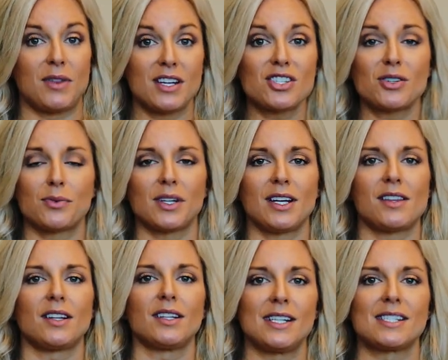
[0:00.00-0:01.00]
these are really
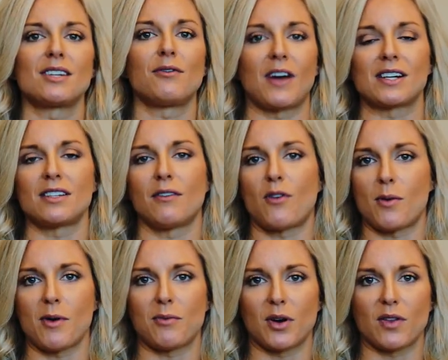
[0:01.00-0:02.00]
the least effective
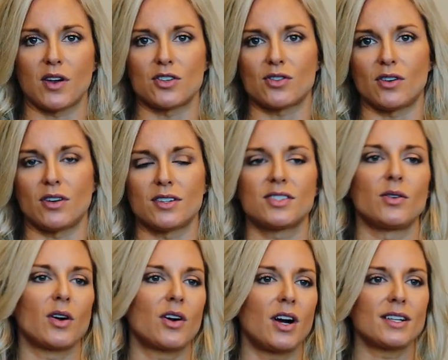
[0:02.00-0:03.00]
form of birth control. So
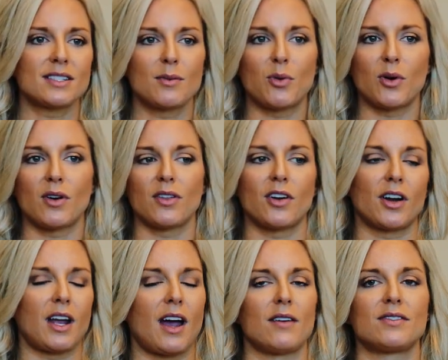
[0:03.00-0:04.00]
across the board, they're
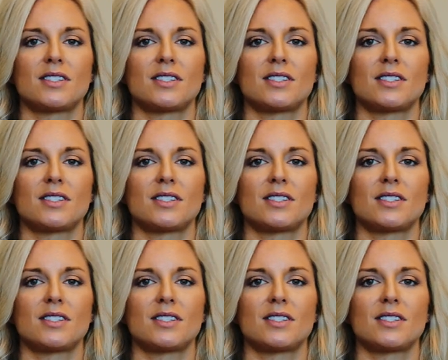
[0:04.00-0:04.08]
going to have